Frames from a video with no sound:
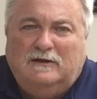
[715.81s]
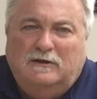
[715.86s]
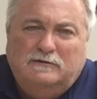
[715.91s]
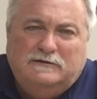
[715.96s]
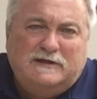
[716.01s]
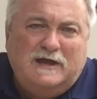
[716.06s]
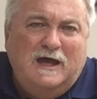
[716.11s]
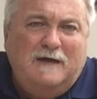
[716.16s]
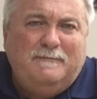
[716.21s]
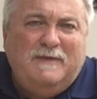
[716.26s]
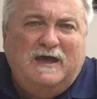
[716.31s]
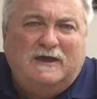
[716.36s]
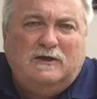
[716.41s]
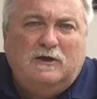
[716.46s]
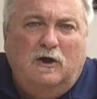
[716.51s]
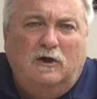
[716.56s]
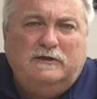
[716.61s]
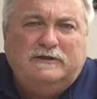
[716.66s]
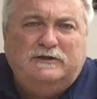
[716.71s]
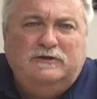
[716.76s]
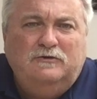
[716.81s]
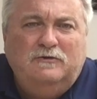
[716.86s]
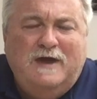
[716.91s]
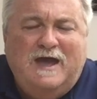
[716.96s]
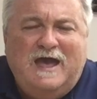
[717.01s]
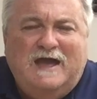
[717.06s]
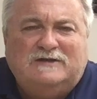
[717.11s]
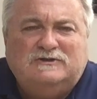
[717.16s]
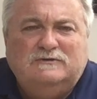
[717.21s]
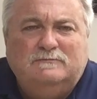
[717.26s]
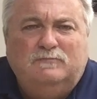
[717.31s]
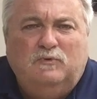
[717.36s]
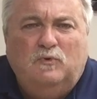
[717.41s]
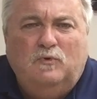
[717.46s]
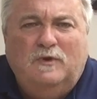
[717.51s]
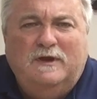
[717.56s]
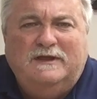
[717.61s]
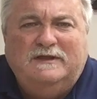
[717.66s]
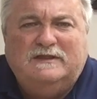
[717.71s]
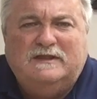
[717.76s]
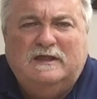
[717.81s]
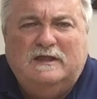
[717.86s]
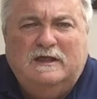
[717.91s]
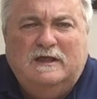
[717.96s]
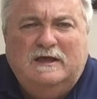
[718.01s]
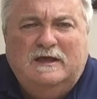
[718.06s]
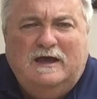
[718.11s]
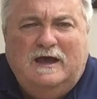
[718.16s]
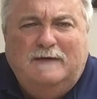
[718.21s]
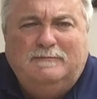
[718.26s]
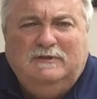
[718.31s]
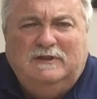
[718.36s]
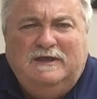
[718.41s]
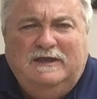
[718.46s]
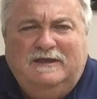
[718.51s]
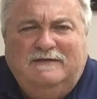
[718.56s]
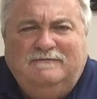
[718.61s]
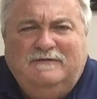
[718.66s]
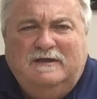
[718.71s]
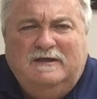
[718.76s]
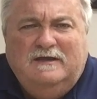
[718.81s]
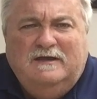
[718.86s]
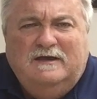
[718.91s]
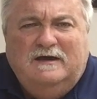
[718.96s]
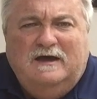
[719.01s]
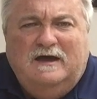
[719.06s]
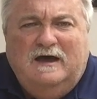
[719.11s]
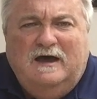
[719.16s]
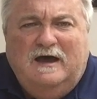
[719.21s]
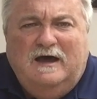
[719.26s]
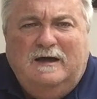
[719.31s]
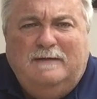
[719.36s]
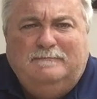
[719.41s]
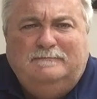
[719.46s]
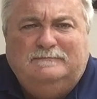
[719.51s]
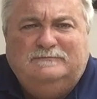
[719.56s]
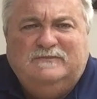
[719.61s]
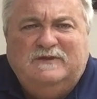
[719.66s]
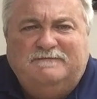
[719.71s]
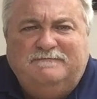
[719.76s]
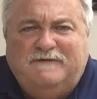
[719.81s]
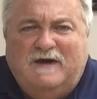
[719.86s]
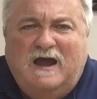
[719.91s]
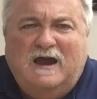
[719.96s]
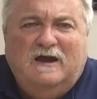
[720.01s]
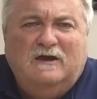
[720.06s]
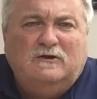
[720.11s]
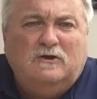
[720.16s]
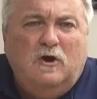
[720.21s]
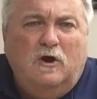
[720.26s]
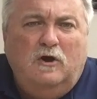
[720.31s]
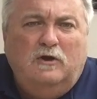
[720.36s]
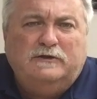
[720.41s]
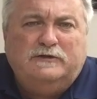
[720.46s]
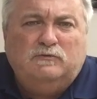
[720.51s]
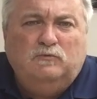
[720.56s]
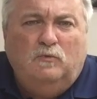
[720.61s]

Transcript: Close combat costs two action points, I believe um, to fire cost